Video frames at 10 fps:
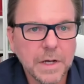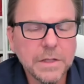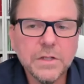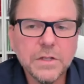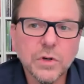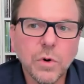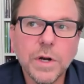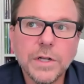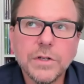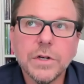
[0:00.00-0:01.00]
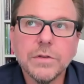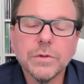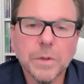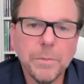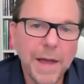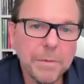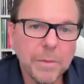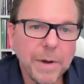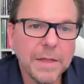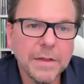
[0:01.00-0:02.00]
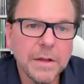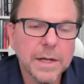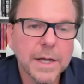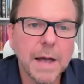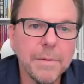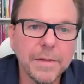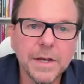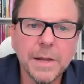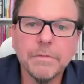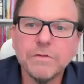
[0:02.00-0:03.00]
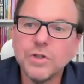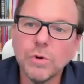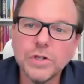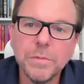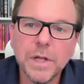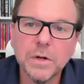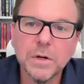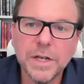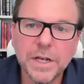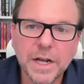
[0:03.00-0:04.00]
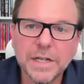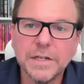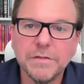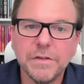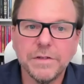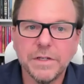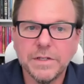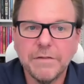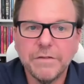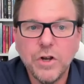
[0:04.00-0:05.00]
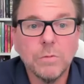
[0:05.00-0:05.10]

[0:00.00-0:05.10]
and this is according to, there was a paper by a guy by the name of George Miller written in 1957.